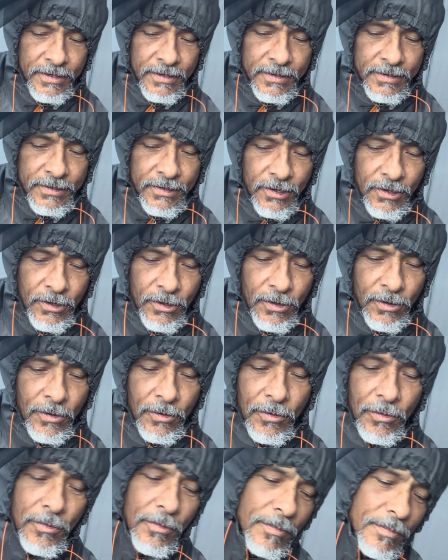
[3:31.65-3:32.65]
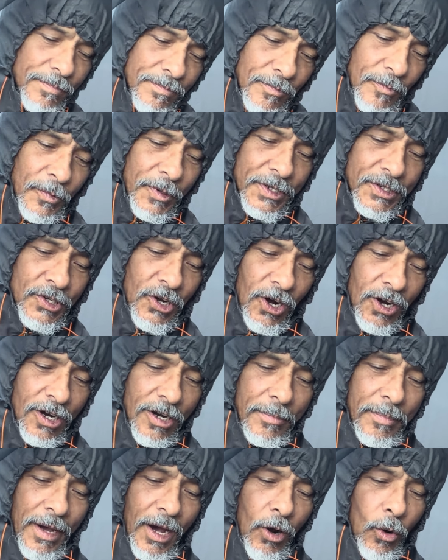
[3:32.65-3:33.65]
So we talk
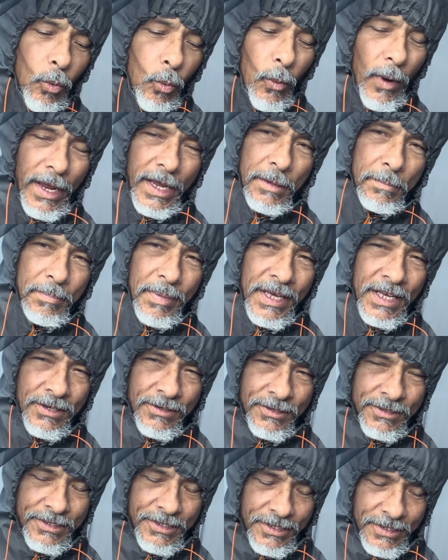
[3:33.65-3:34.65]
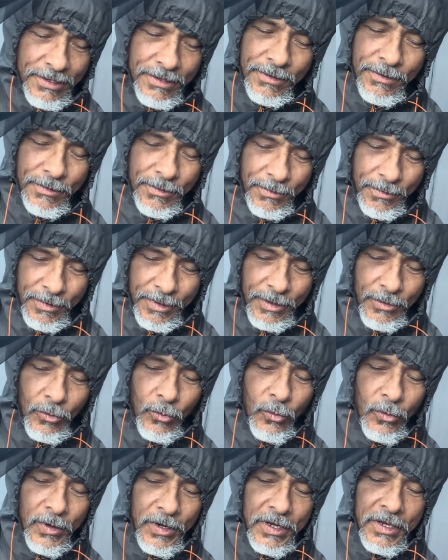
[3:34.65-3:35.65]
about weight penalty when
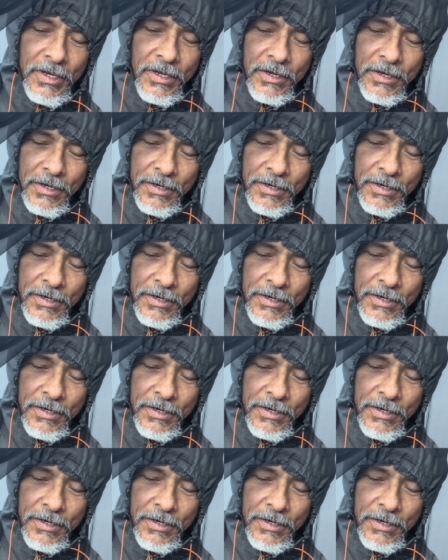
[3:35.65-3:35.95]
we